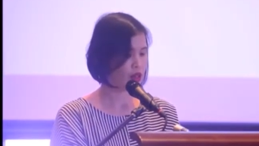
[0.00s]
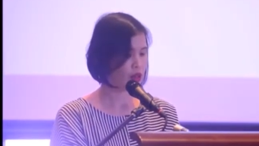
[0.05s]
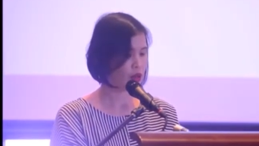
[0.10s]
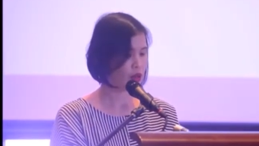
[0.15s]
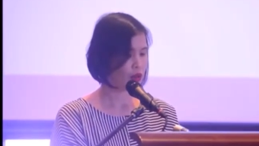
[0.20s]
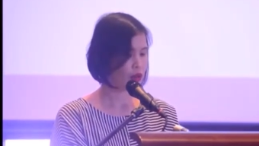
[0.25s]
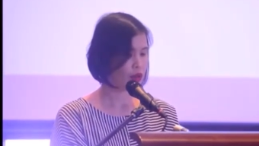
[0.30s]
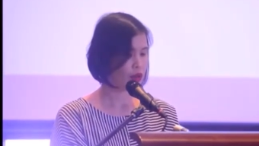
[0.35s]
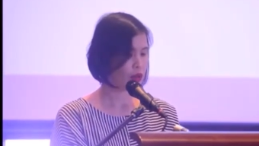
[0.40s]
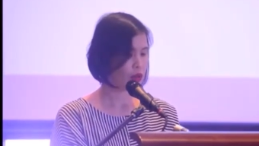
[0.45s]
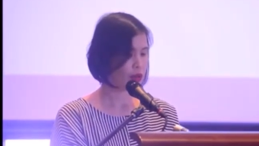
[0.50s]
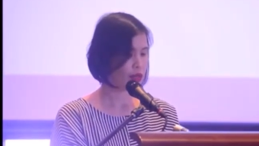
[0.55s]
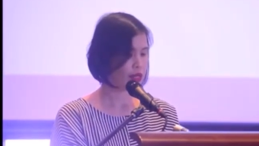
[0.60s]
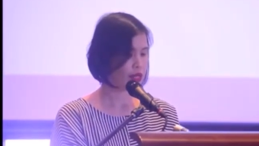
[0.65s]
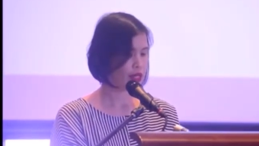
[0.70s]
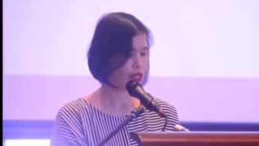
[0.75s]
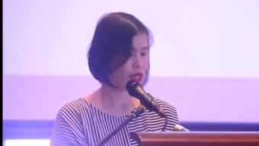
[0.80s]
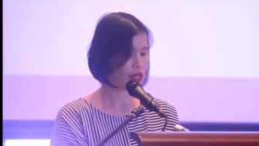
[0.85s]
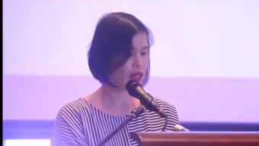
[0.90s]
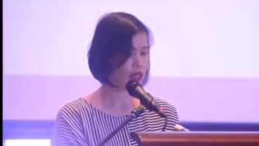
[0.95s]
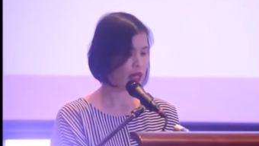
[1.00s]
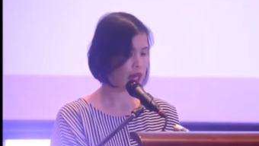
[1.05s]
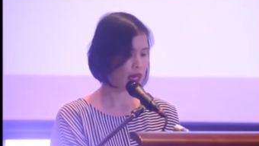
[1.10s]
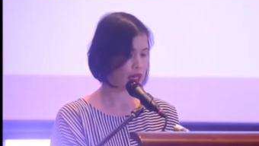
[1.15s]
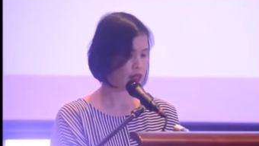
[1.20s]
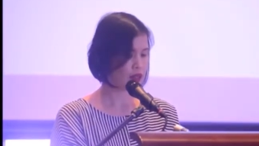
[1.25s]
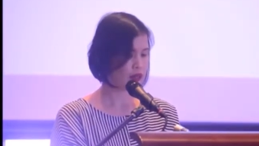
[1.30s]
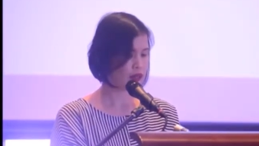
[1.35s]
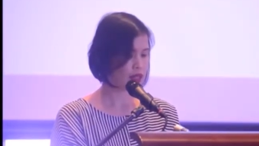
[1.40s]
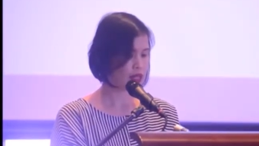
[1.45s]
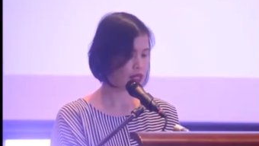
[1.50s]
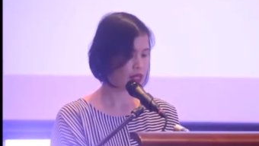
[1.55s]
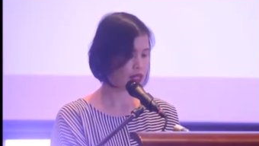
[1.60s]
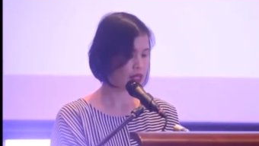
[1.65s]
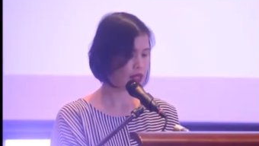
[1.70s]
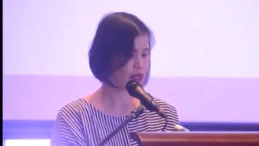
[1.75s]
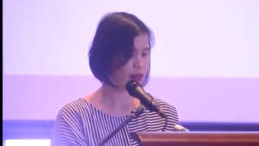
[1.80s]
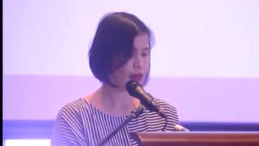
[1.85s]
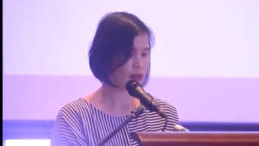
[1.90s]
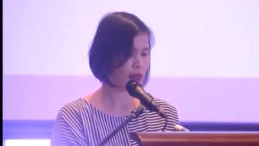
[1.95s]
Although we did not actively
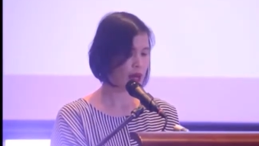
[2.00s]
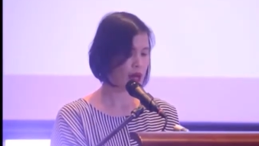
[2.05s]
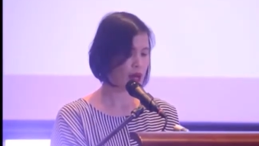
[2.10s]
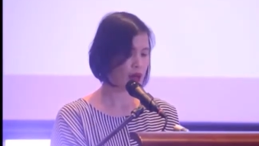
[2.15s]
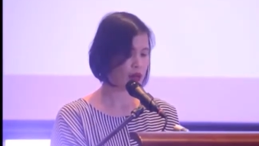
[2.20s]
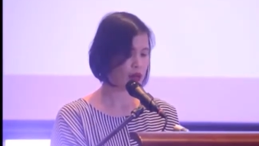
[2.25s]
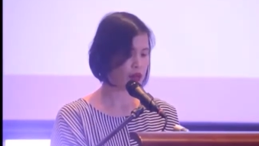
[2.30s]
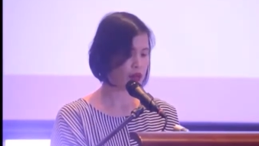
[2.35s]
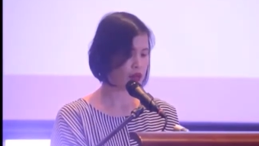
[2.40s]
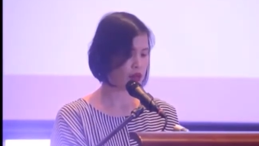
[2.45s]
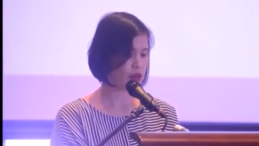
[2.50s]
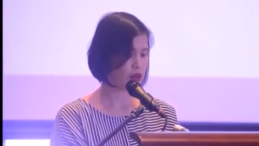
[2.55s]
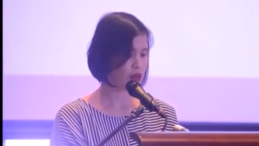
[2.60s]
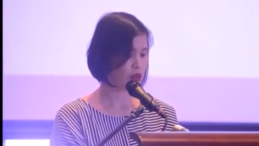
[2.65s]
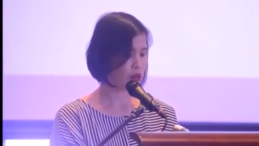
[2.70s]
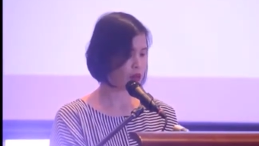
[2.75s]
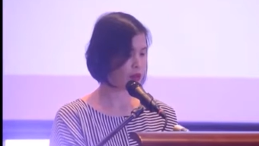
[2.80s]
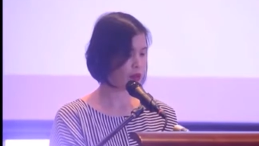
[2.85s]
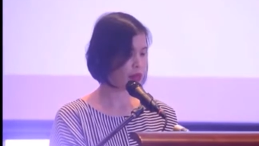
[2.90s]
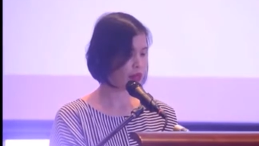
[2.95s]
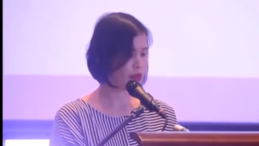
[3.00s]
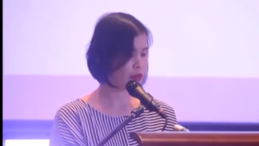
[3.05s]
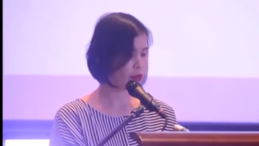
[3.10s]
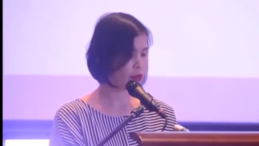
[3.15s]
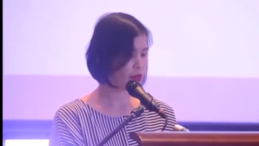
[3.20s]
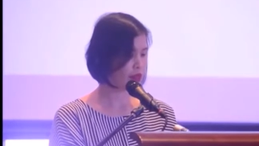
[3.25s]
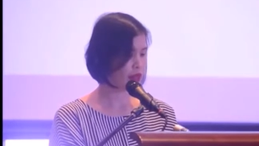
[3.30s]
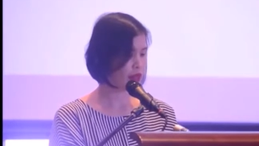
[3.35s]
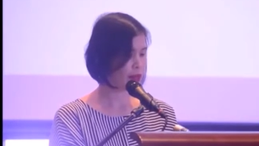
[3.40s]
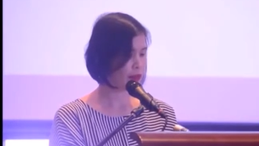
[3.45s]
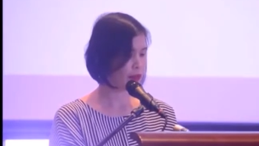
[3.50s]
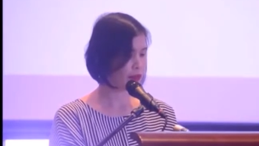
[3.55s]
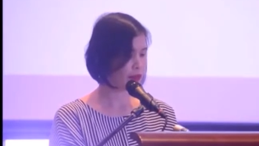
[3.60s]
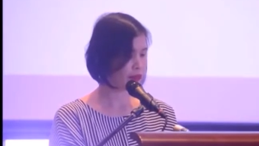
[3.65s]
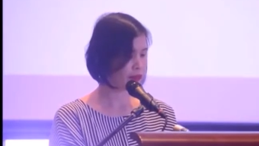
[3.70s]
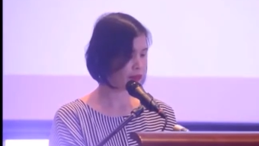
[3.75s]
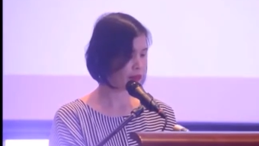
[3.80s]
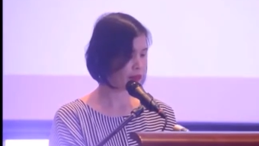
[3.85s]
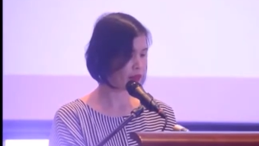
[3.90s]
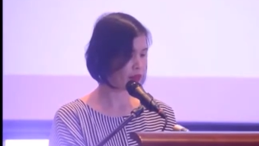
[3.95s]
seek them out, we met with
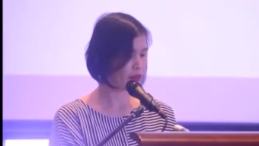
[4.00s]
them,